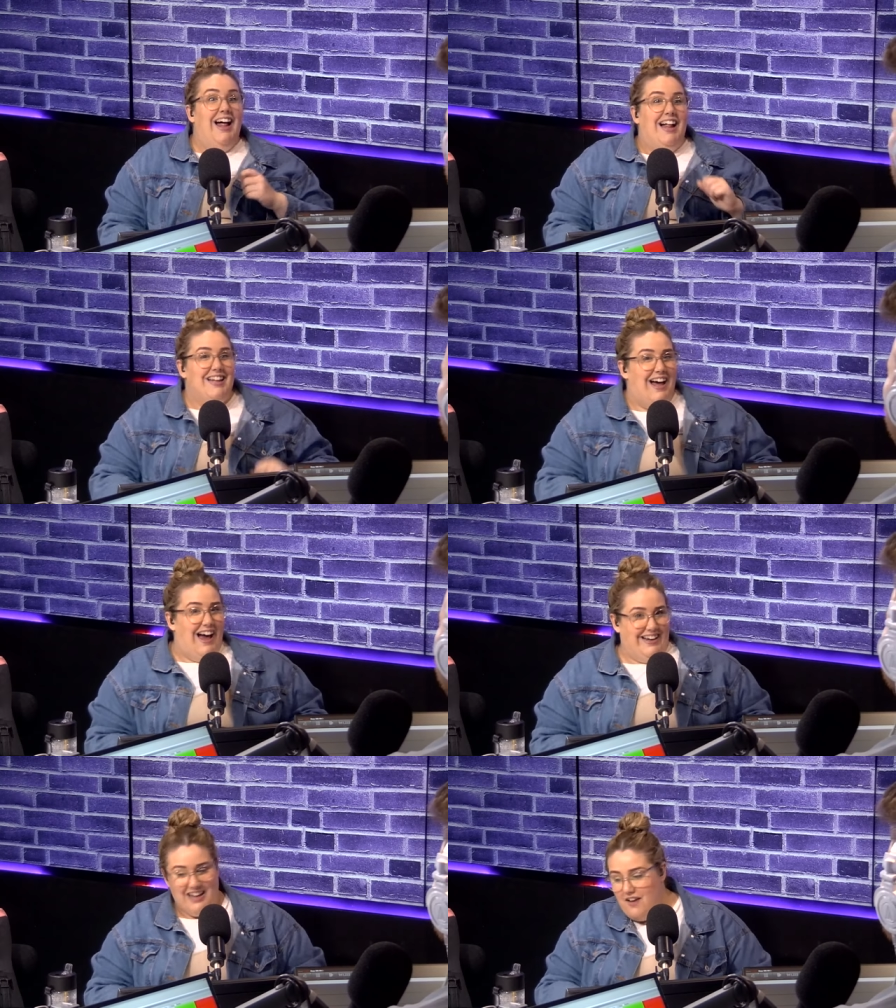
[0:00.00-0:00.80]

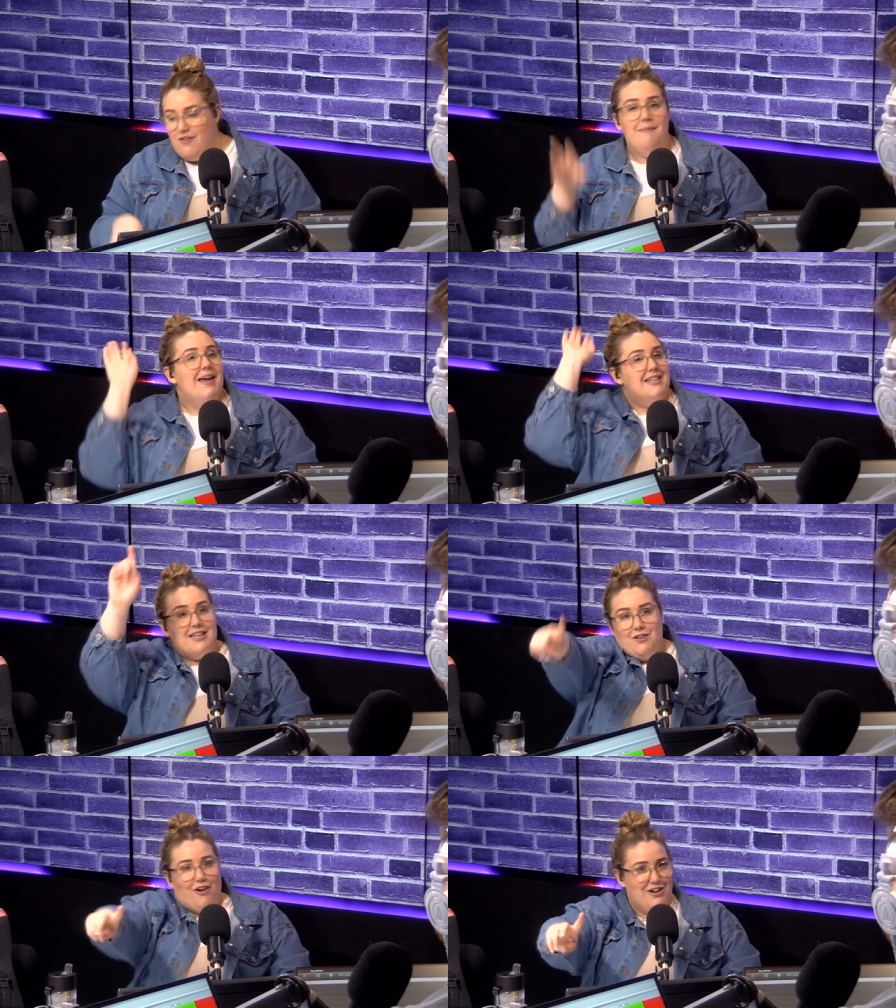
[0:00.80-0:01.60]
Like, the meat's
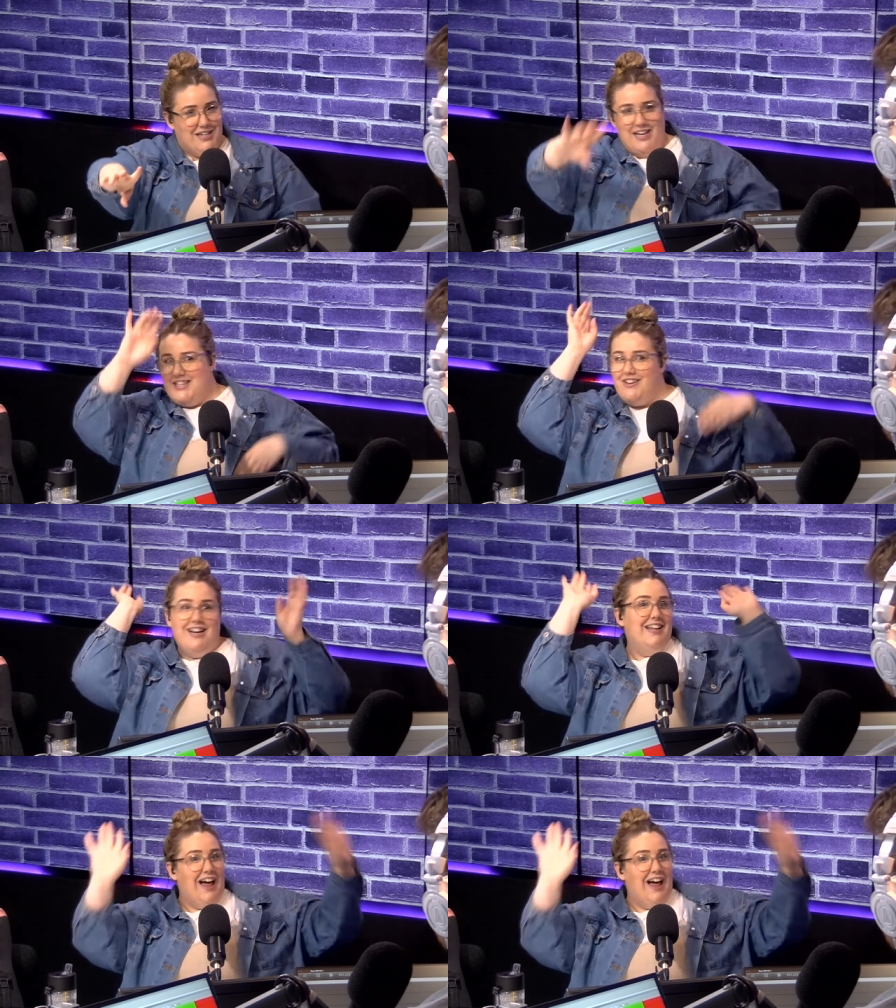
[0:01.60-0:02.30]
in the rotisserie.